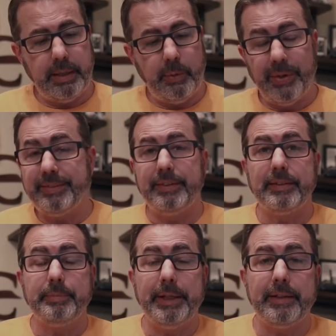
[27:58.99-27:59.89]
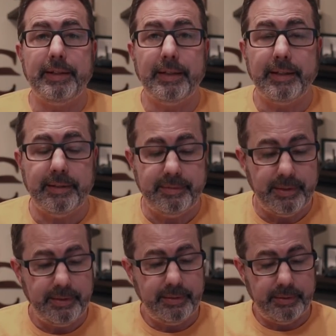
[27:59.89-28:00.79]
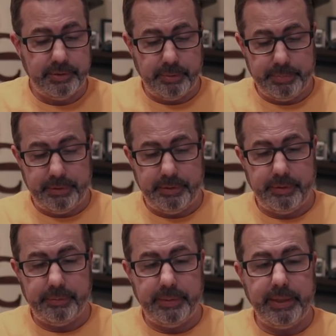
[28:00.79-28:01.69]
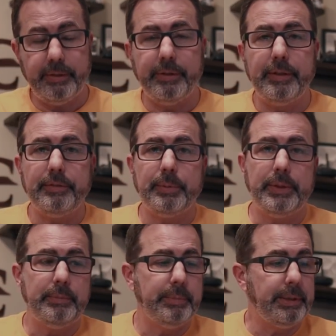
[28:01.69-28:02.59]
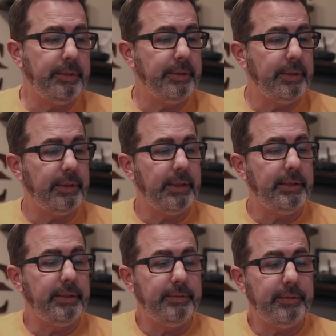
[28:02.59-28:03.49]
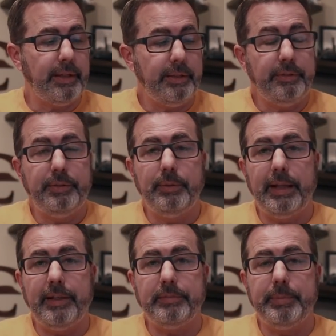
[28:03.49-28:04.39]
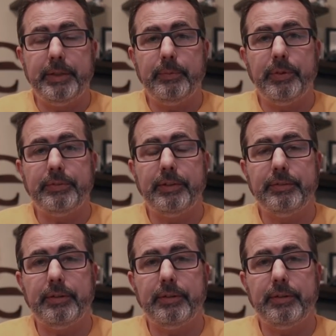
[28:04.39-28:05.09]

I wasn't expecting, like I said, to jump into the ring on this one, but I decided to last minute once I